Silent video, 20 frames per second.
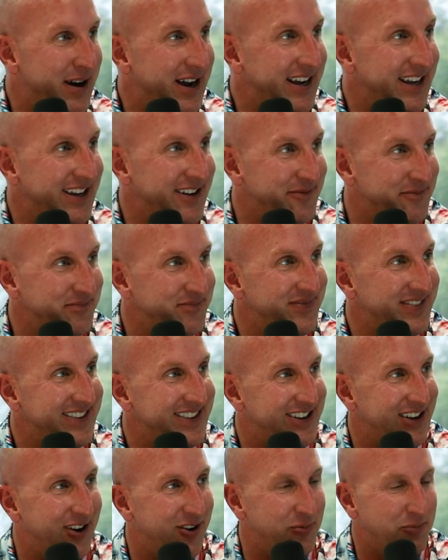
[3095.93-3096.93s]
Buy in.
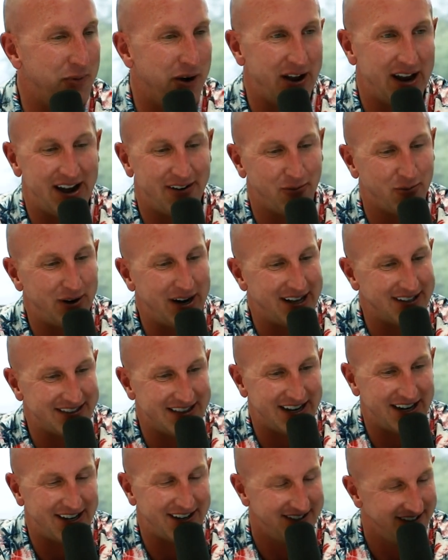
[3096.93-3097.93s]
So, but everyone out
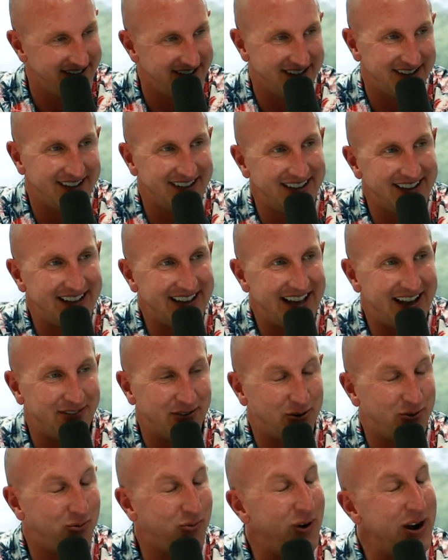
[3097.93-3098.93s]
there, have
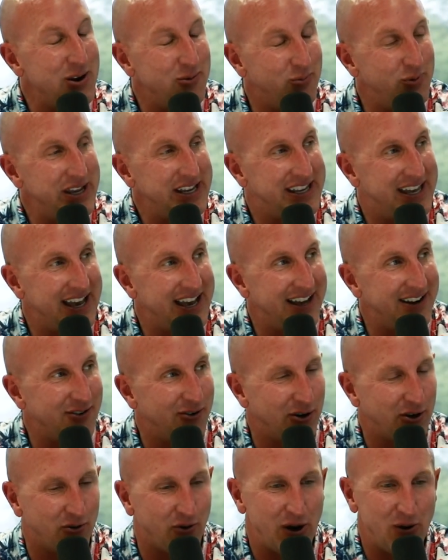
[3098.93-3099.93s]
a great weekend
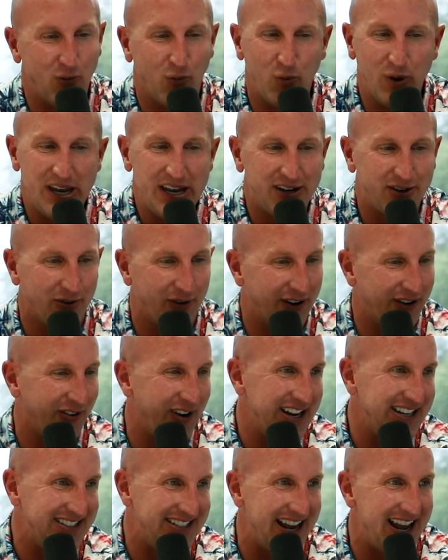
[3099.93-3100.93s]
or a great week or a
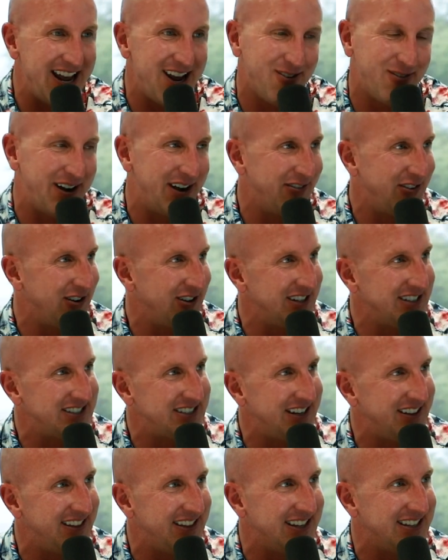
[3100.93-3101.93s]
great day whenever you're
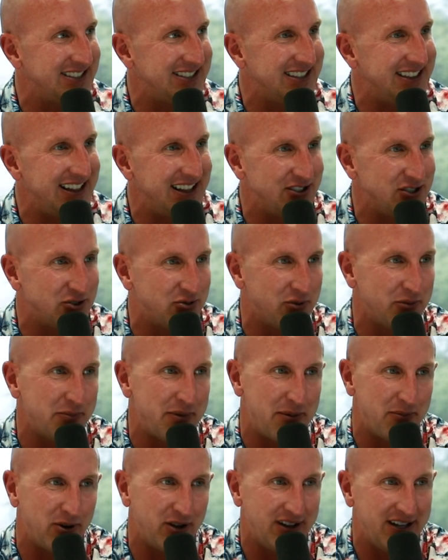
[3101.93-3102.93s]
listening to this. And then just
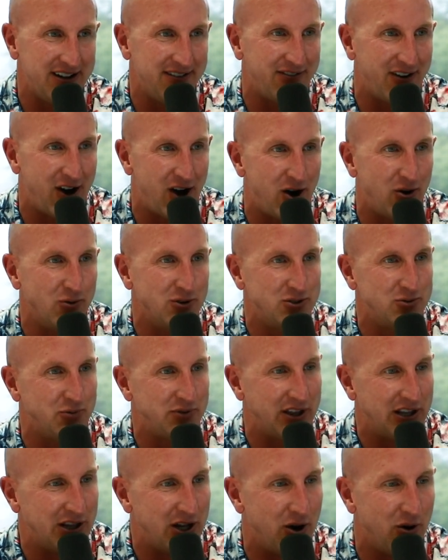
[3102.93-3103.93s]
remember, live always
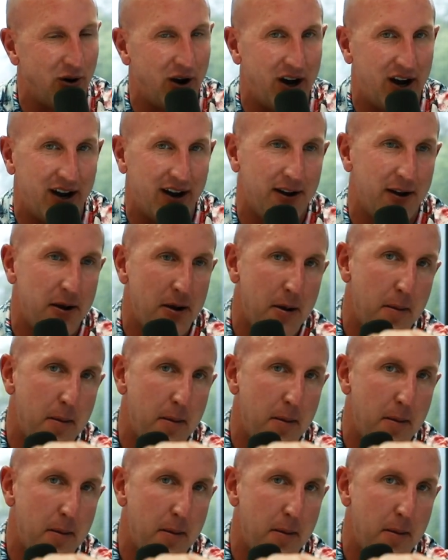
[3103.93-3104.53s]
with ALOHA.